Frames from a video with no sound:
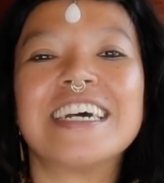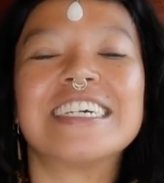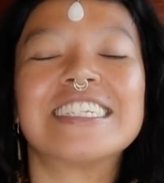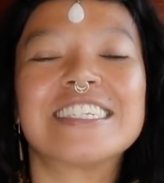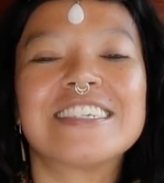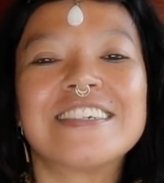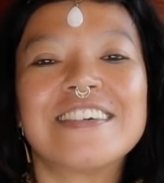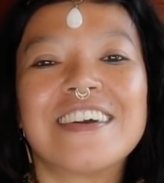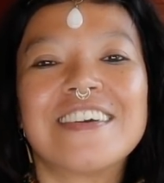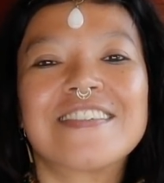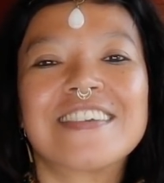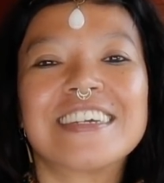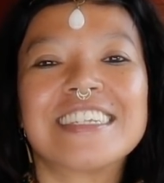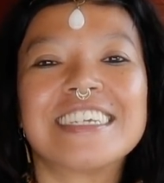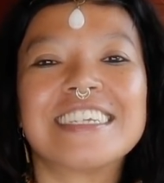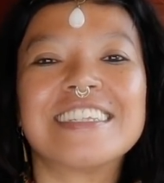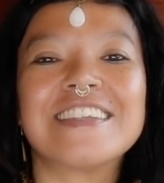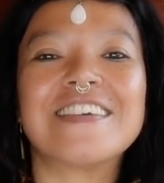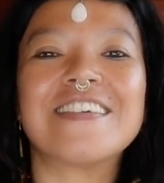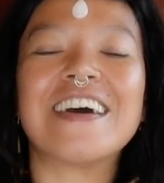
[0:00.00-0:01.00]
As you
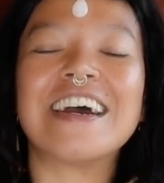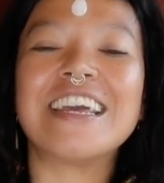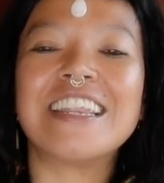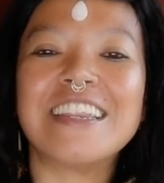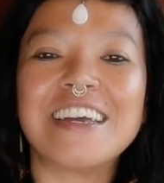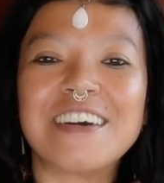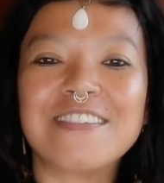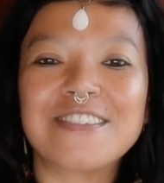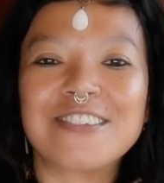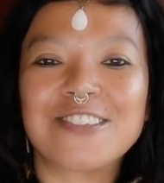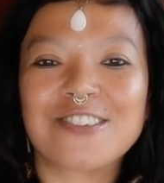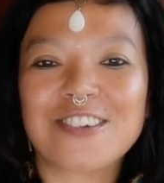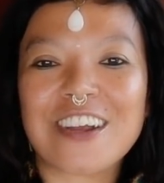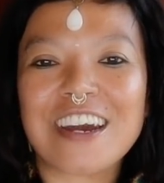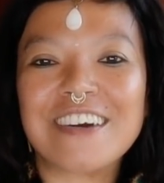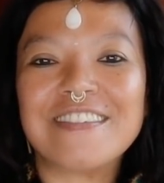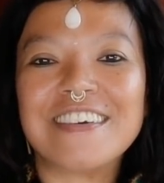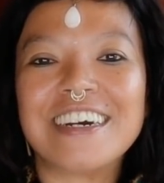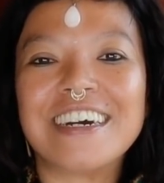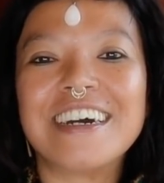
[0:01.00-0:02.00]
already know, I love to
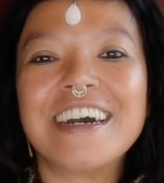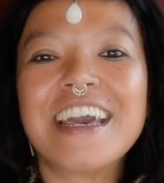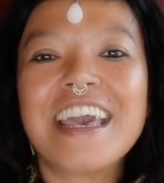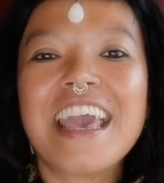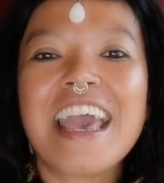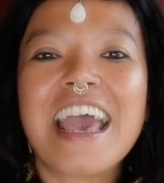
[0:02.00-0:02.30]
travel.